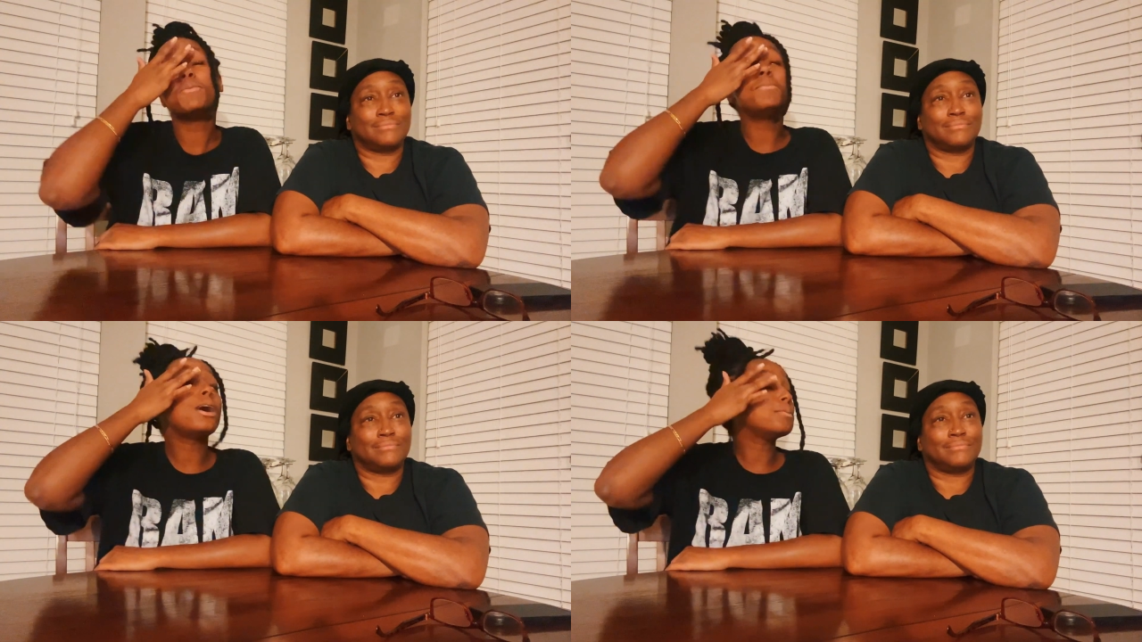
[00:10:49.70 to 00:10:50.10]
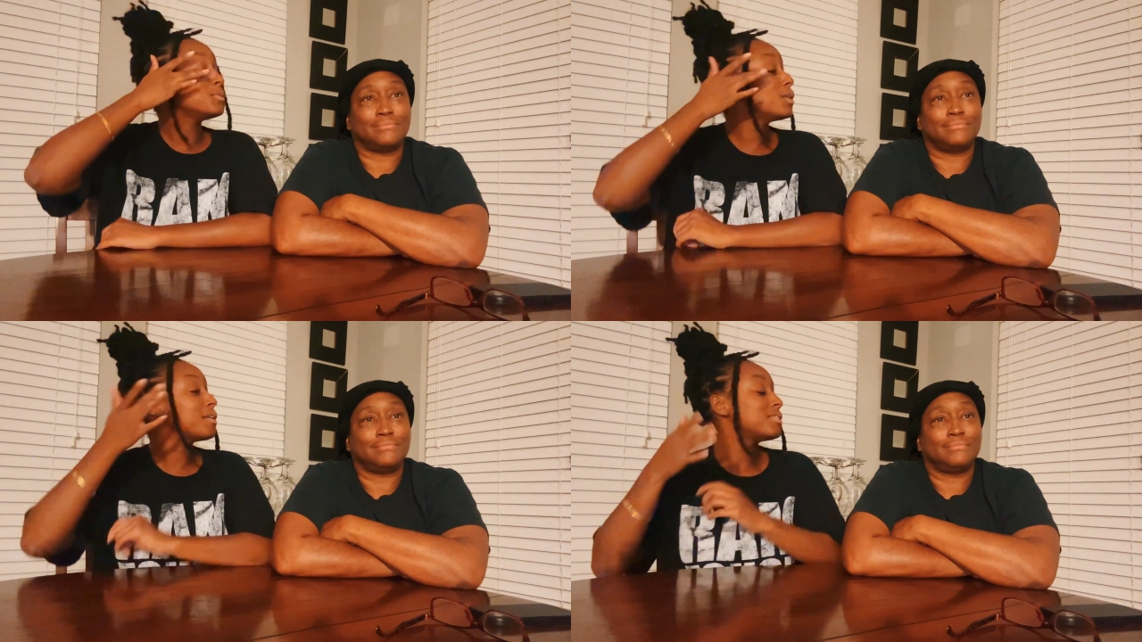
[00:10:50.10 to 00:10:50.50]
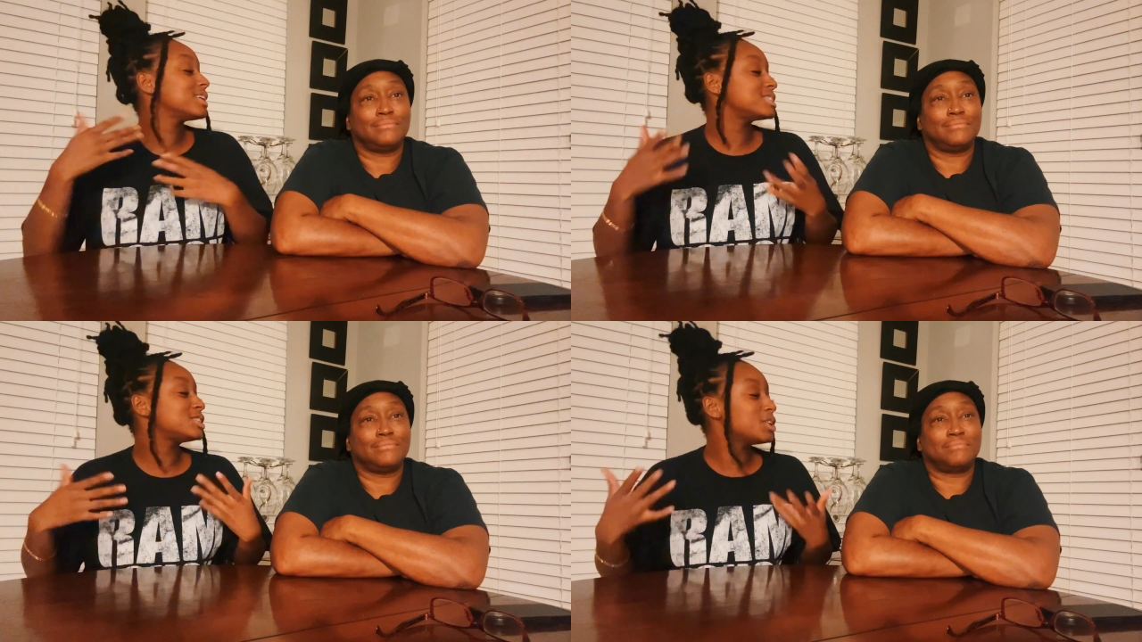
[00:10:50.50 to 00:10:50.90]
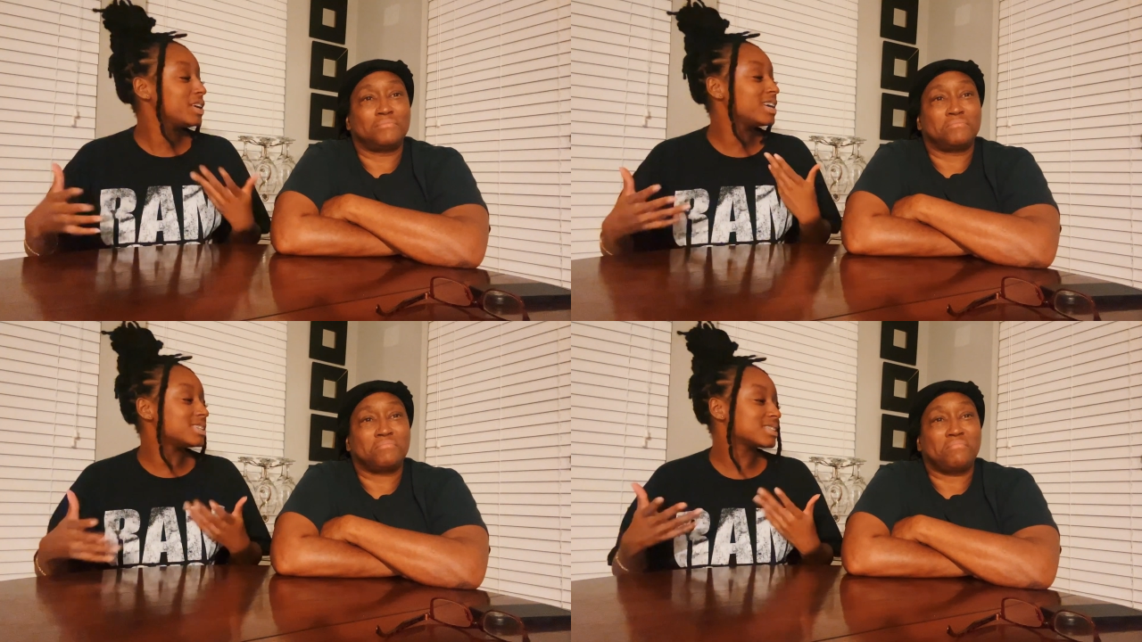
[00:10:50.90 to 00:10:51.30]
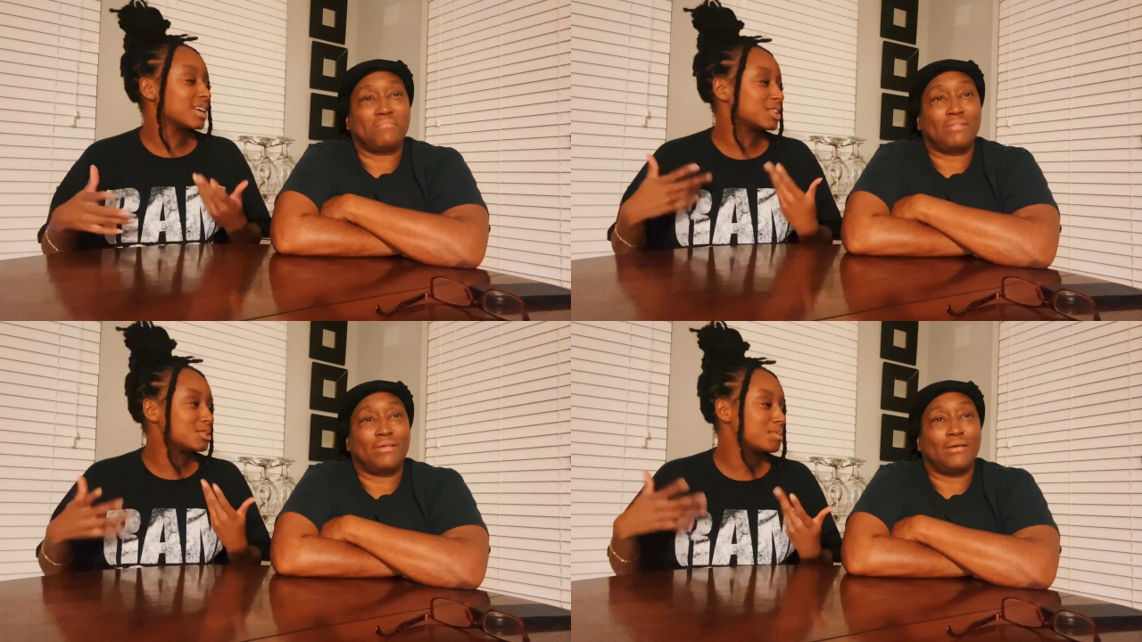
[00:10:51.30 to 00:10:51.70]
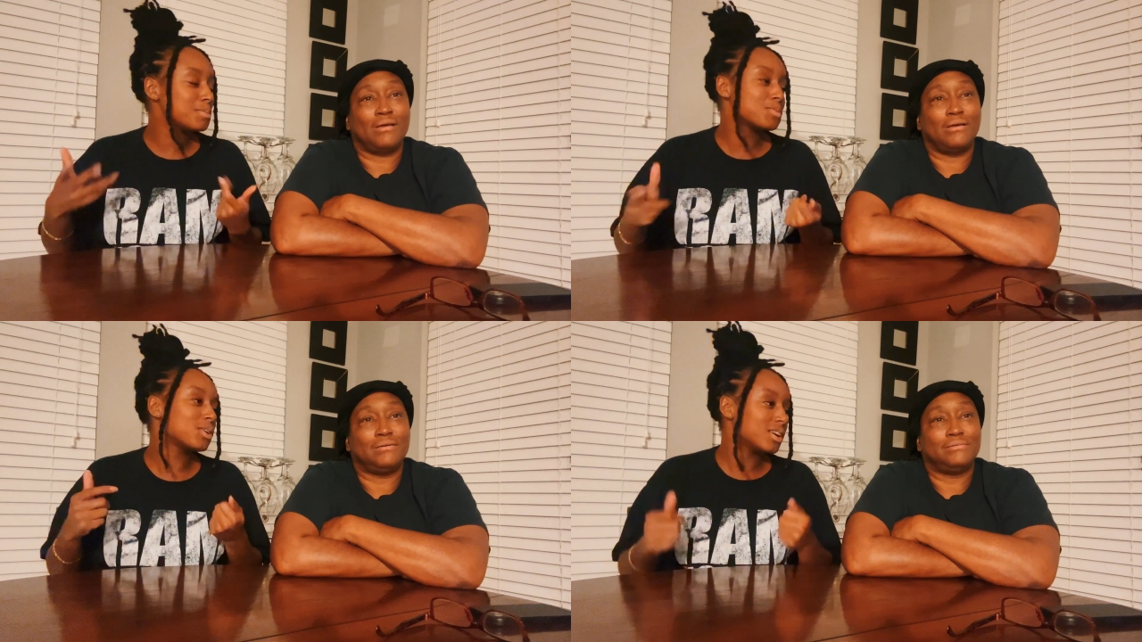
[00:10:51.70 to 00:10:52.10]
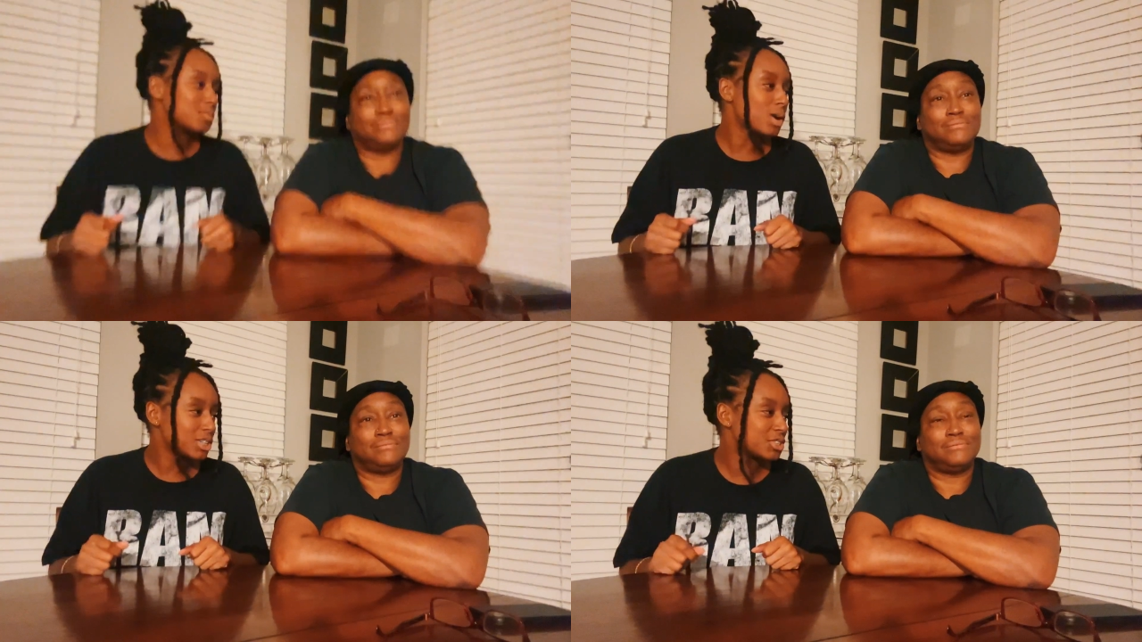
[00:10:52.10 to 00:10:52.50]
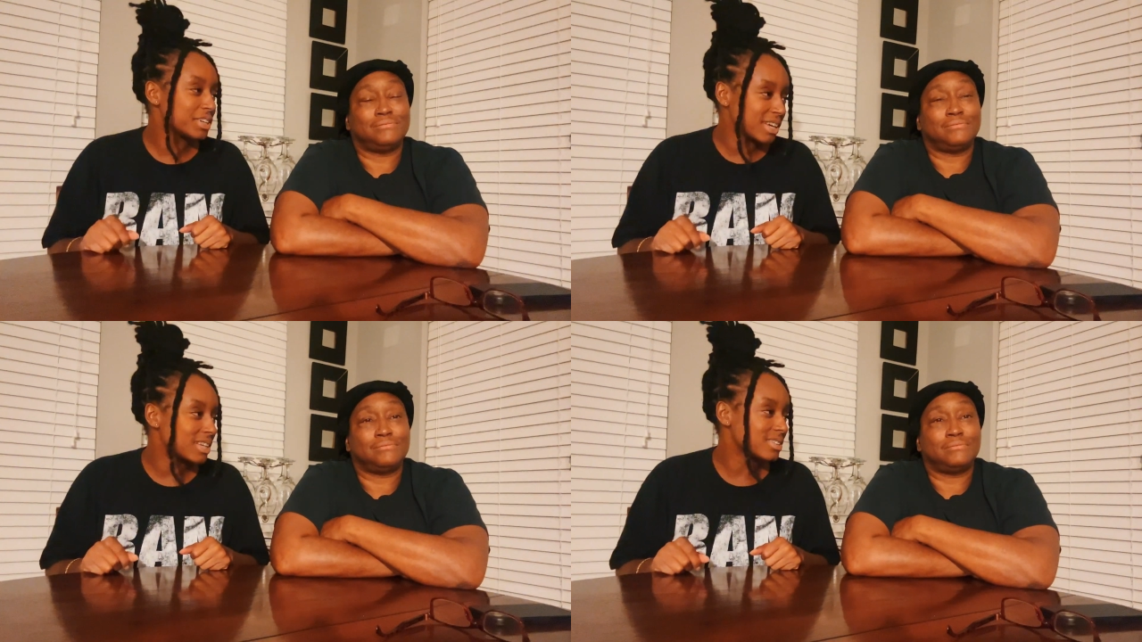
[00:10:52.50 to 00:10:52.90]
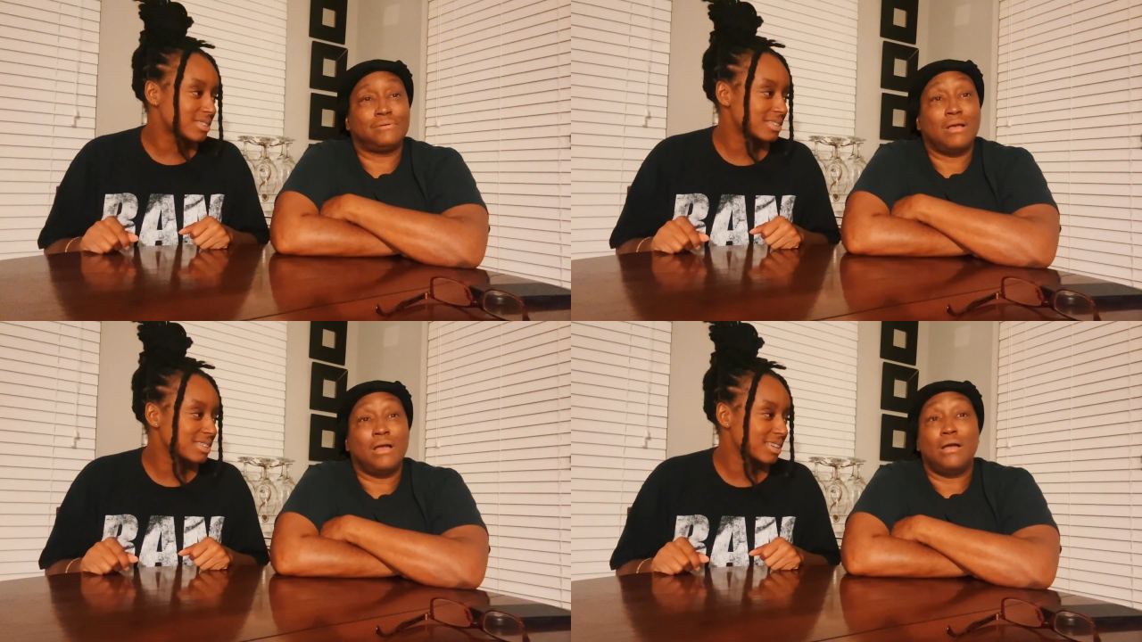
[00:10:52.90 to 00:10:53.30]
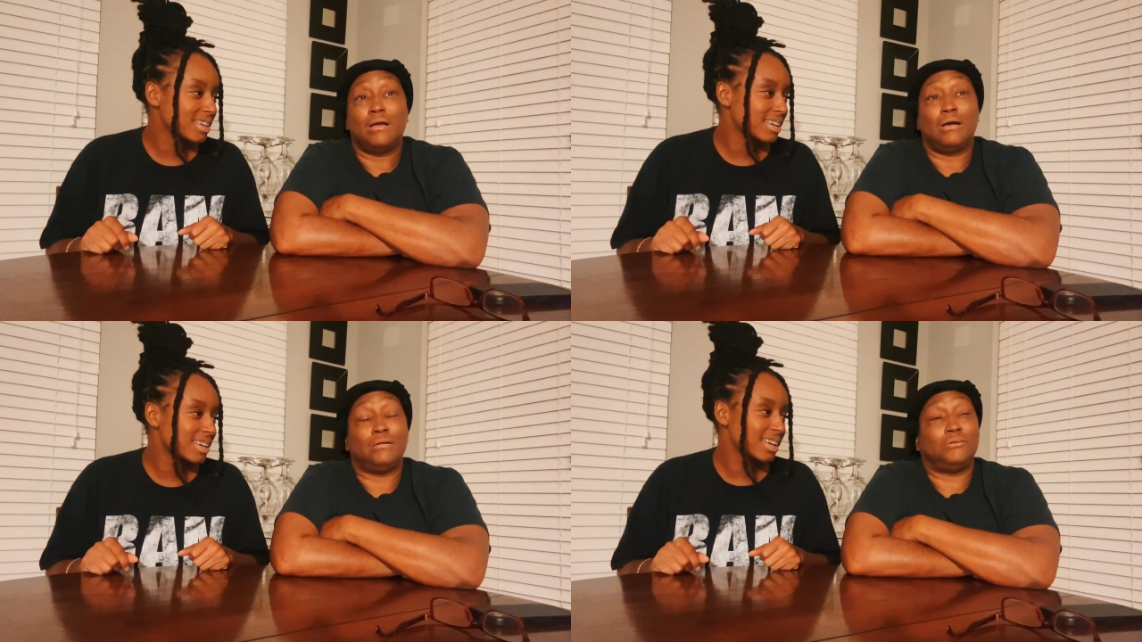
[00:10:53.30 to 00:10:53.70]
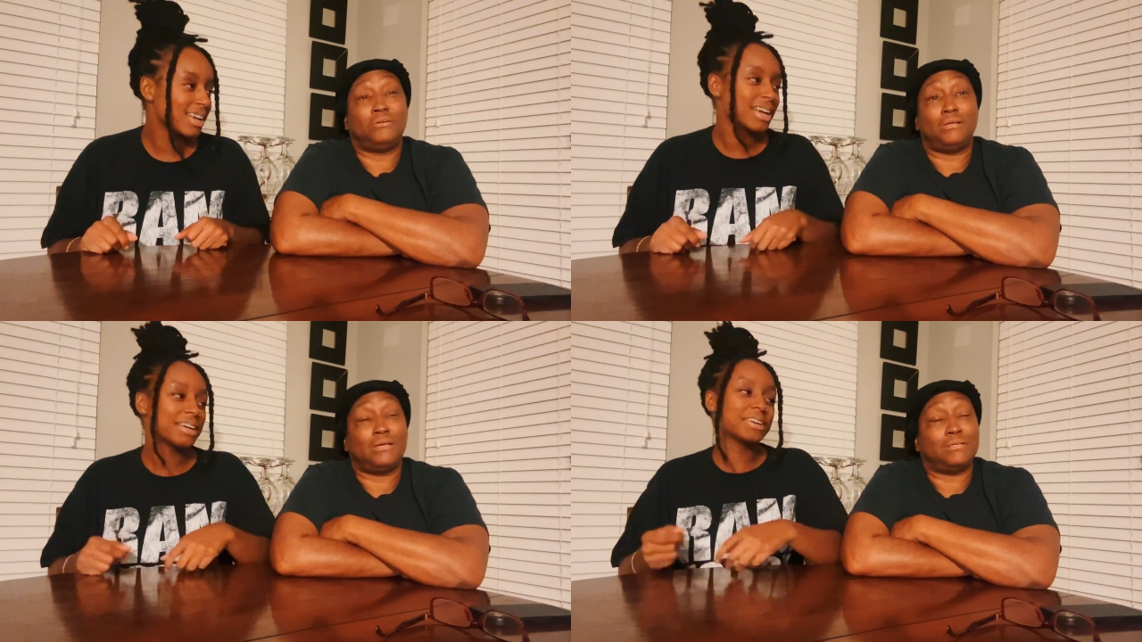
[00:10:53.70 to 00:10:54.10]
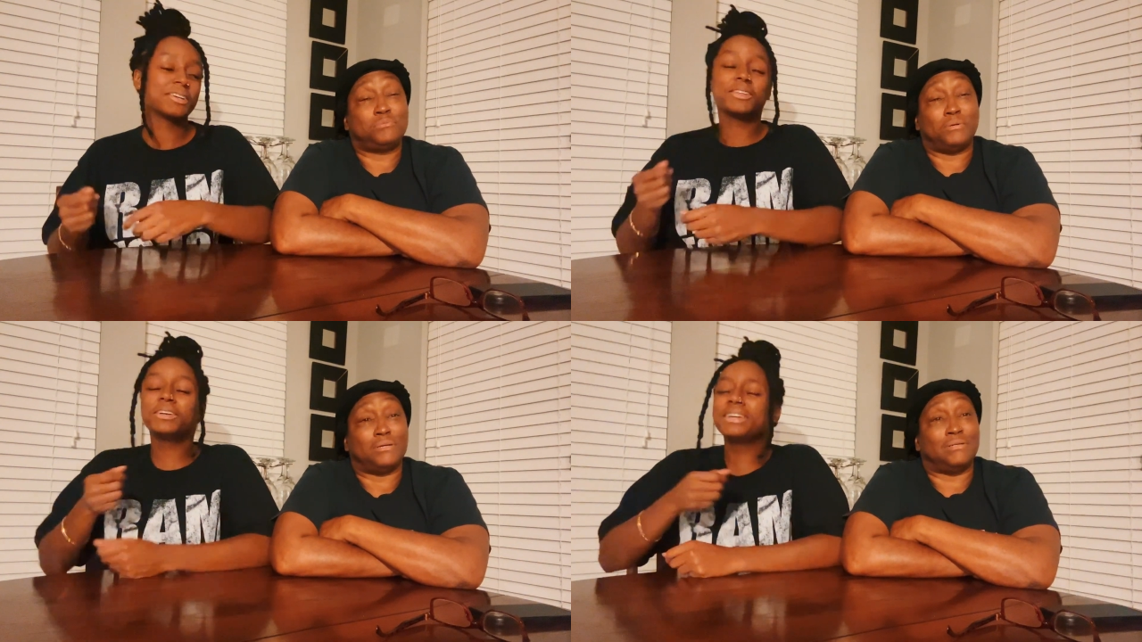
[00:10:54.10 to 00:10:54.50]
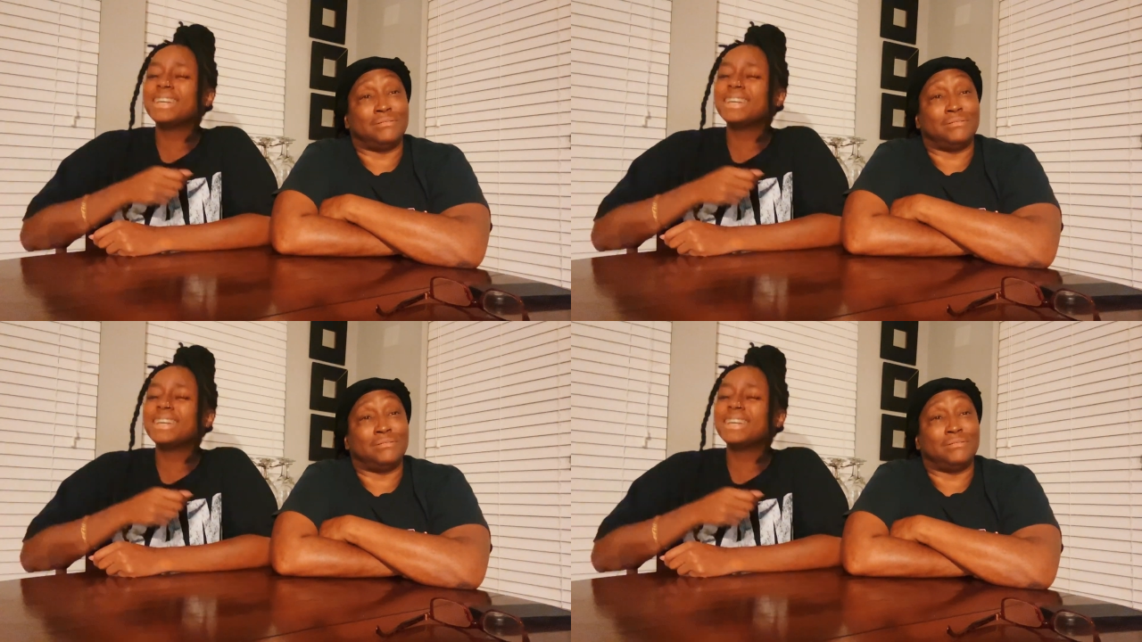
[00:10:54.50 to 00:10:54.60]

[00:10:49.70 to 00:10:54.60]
Speaker 1: Mom, you have to get serious. Like these people are watching us. I know it is, but